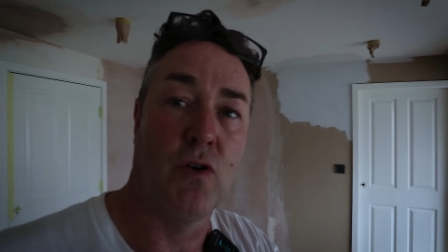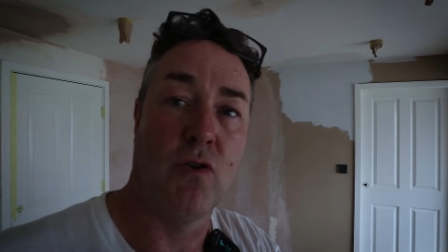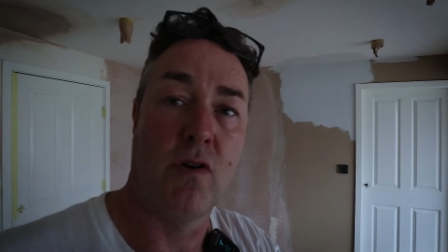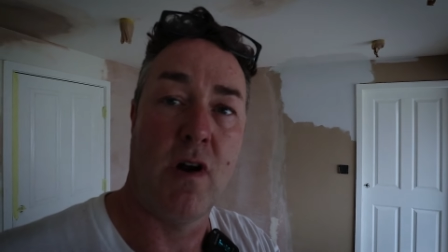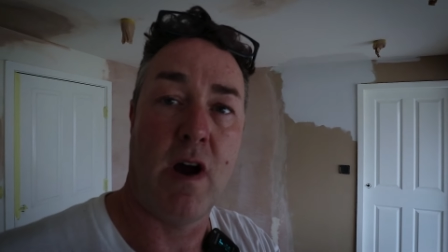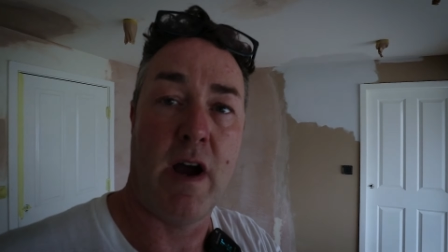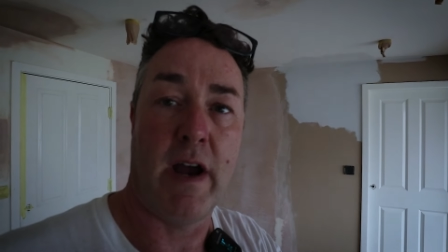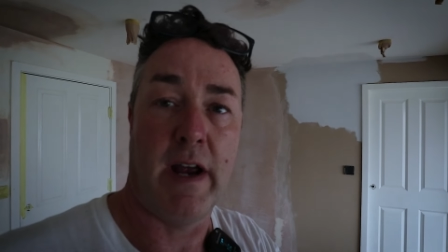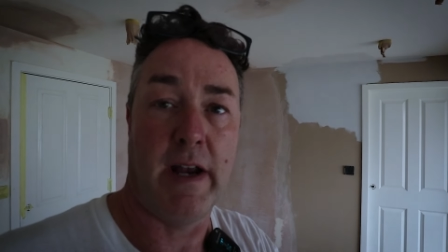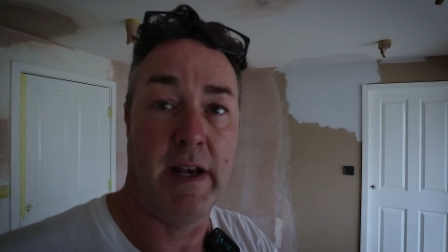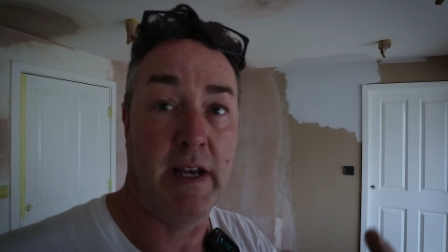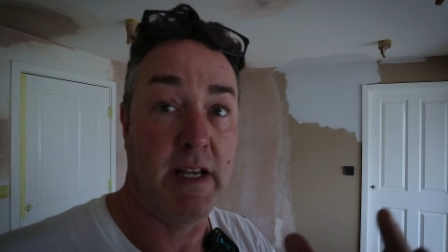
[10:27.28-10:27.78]
all
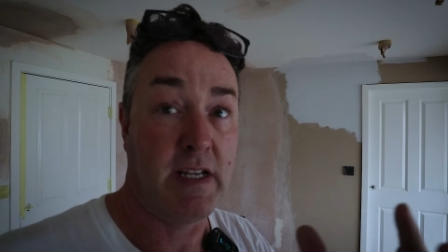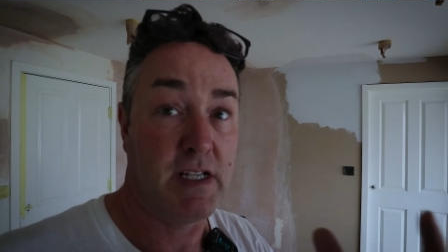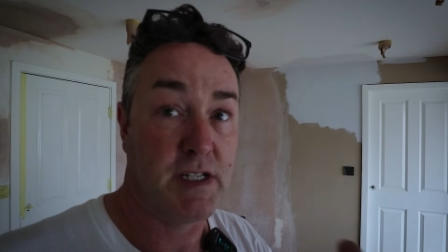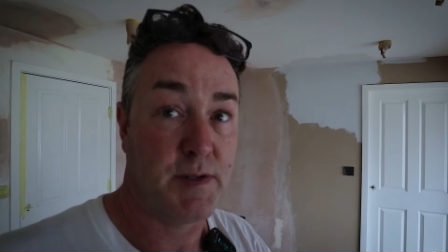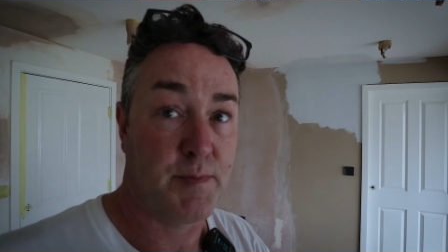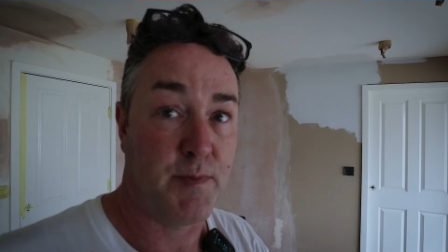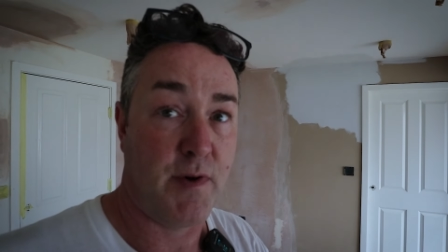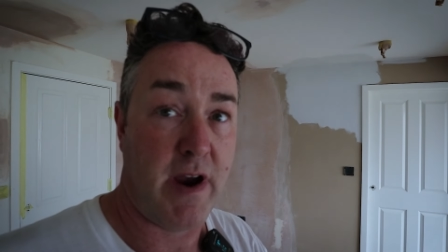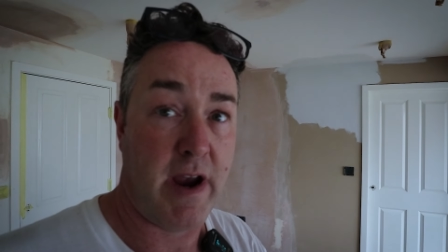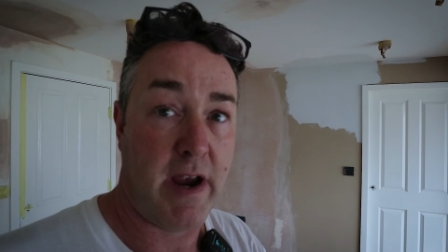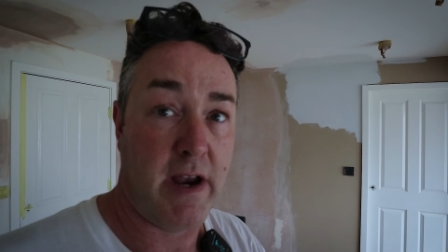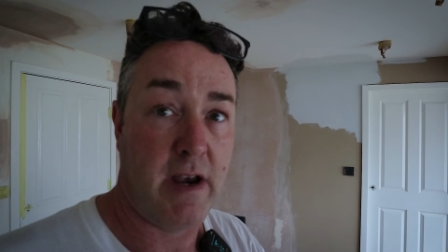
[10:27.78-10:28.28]
right and it's
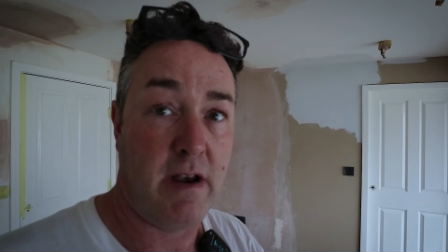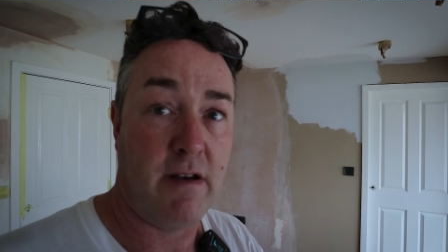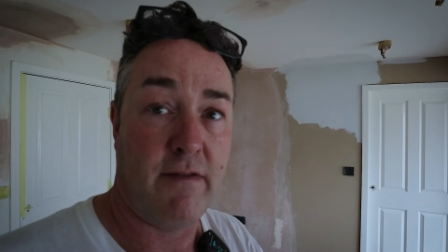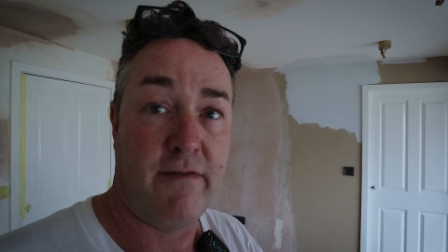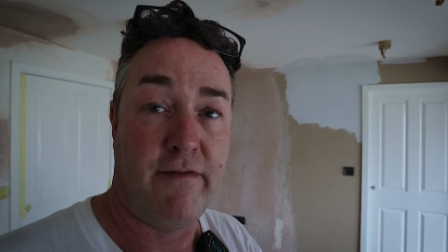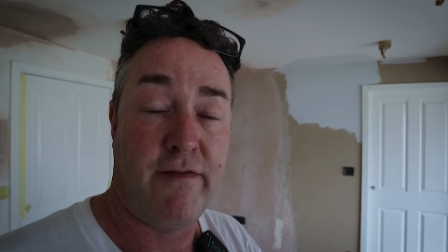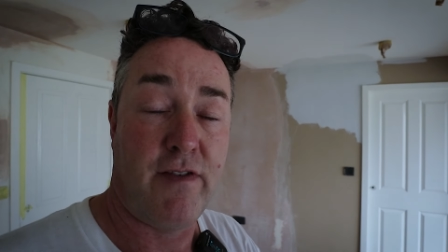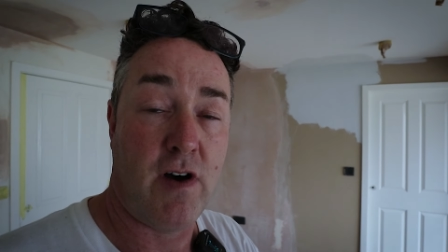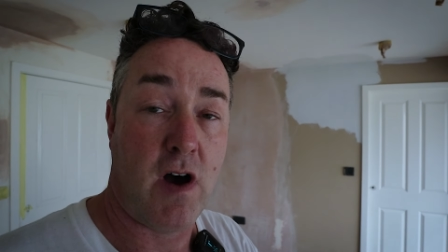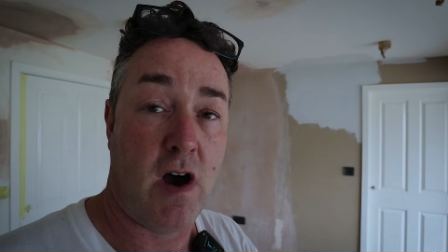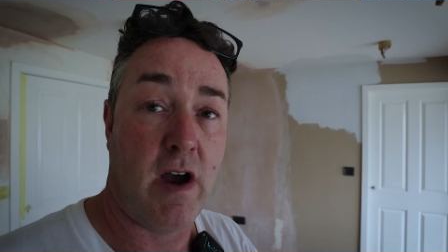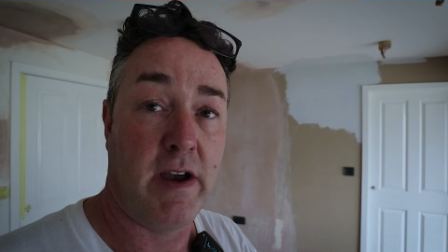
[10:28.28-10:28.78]
spraying
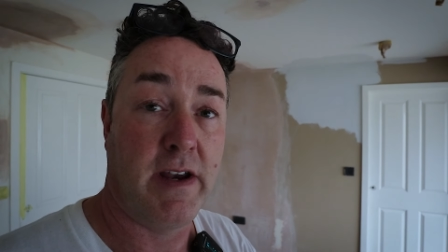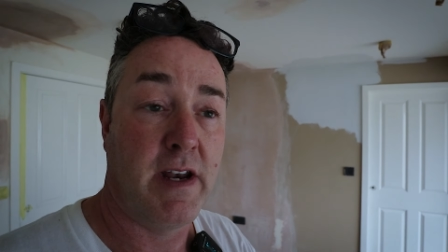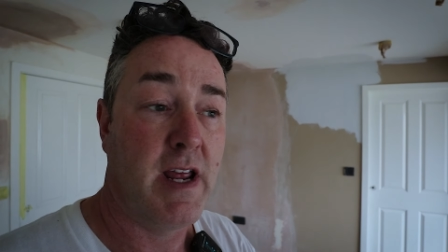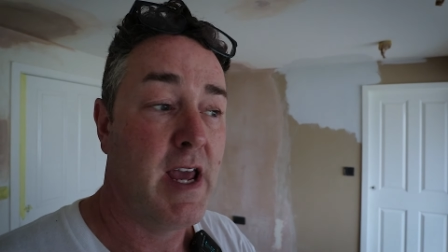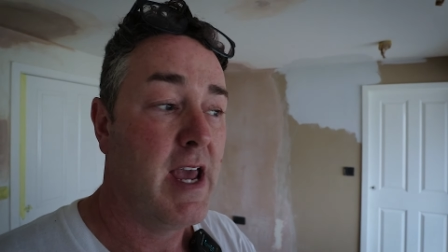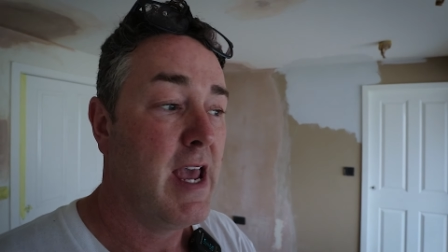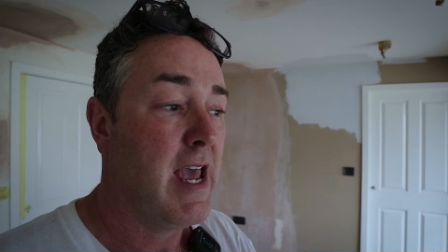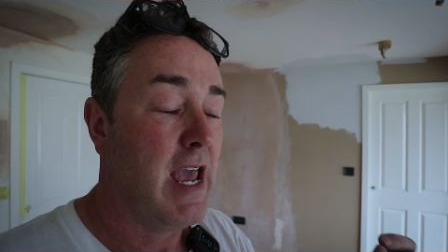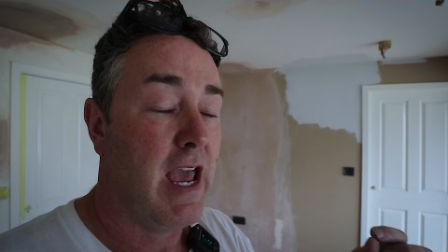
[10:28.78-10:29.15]
fine.